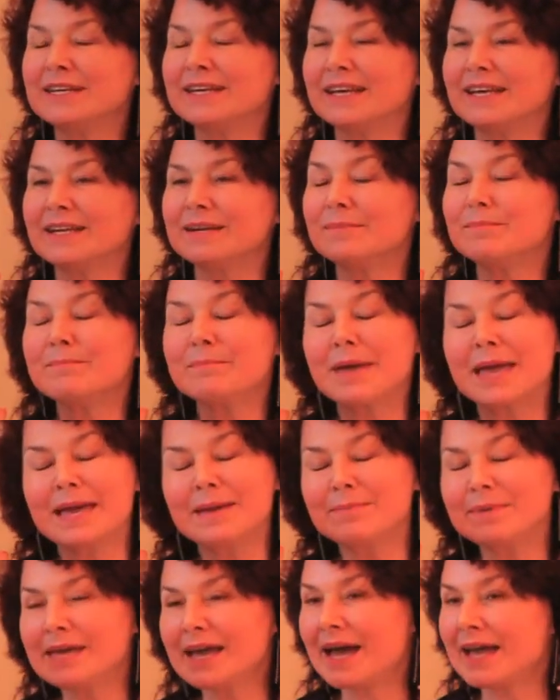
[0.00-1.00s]
it,
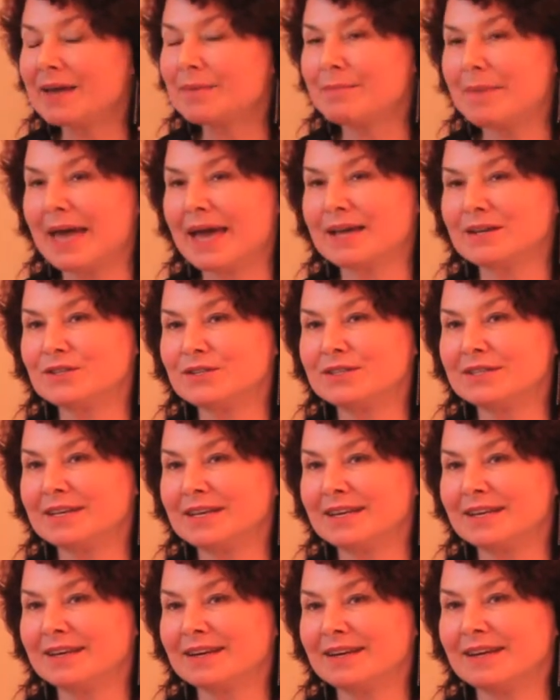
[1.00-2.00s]
maybe I imagined
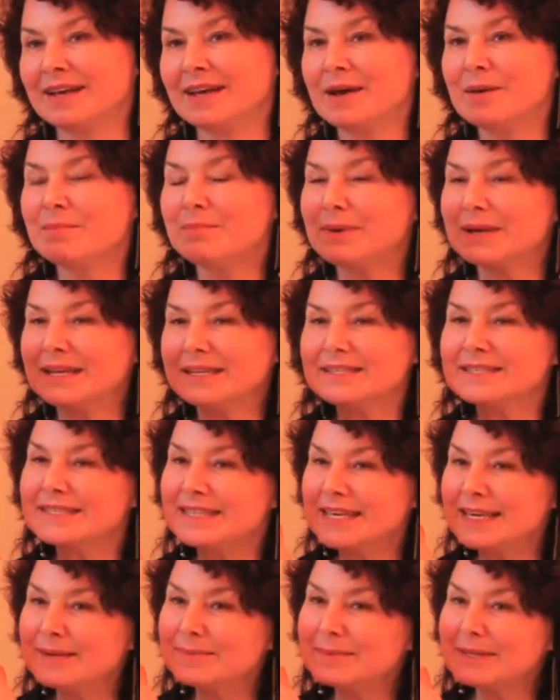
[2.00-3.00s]
it, but it
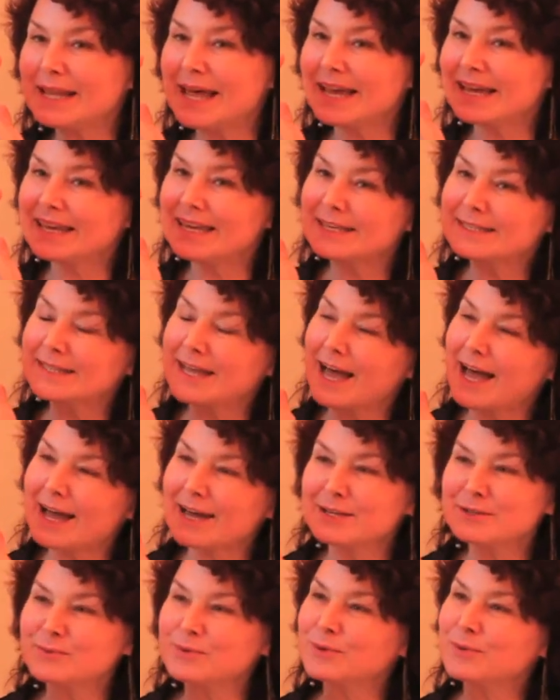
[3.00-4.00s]
seemed like his
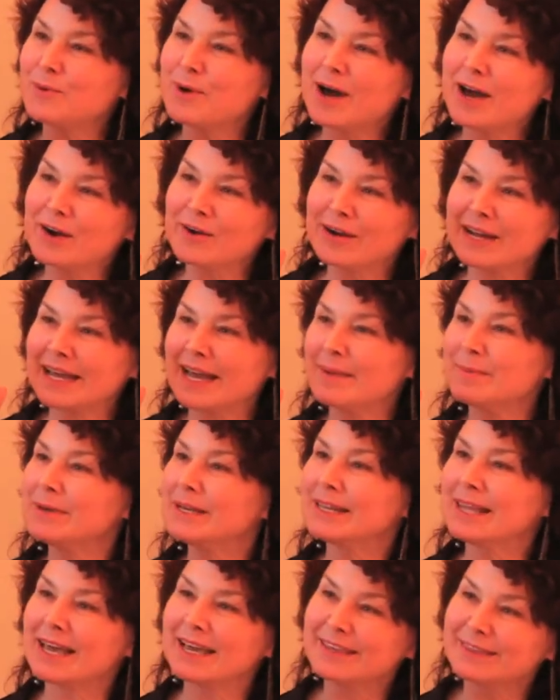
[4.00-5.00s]
eyes were watering. I mean,
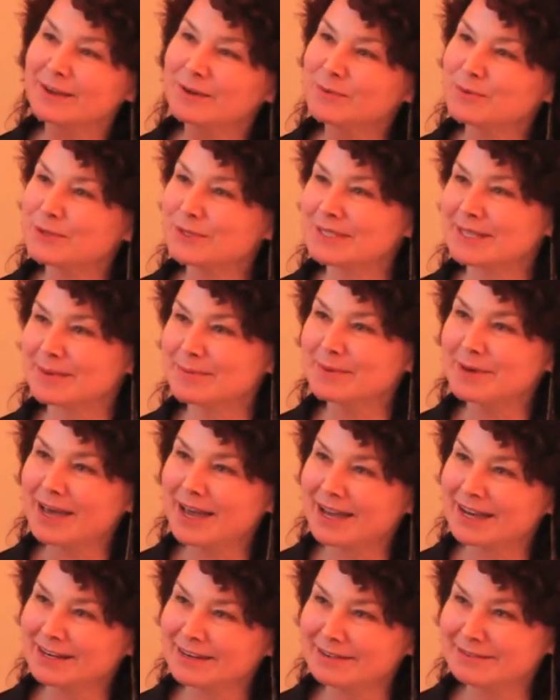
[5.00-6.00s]
like there was some
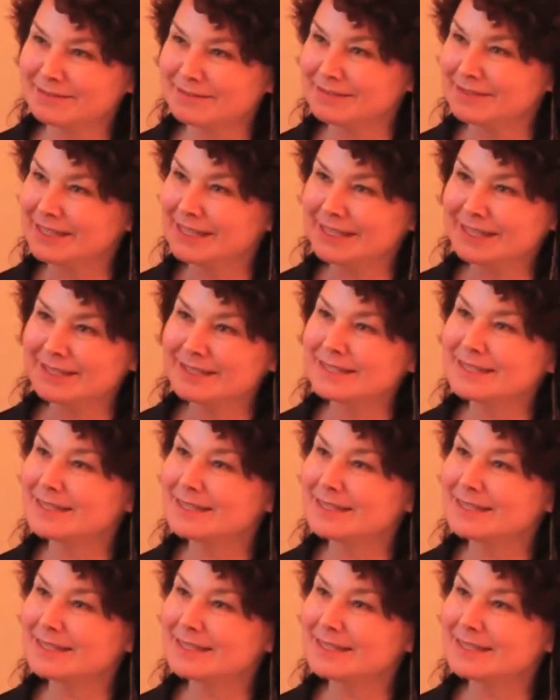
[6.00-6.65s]
kind of sentiment.